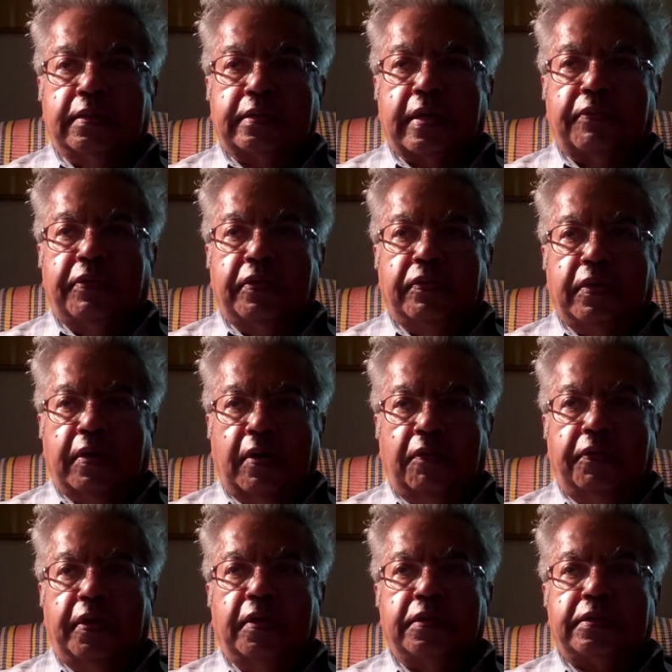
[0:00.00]

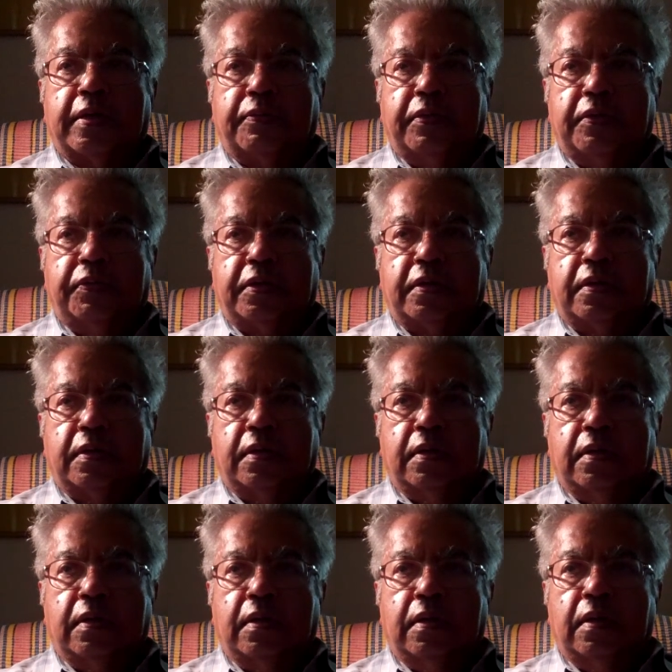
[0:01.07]
Hobiganj. Have you ever gone to
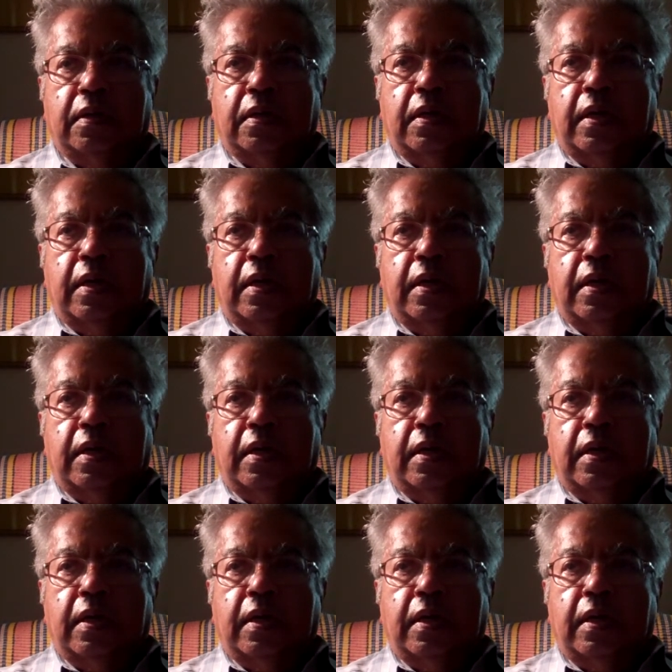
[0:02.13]
Lakhai?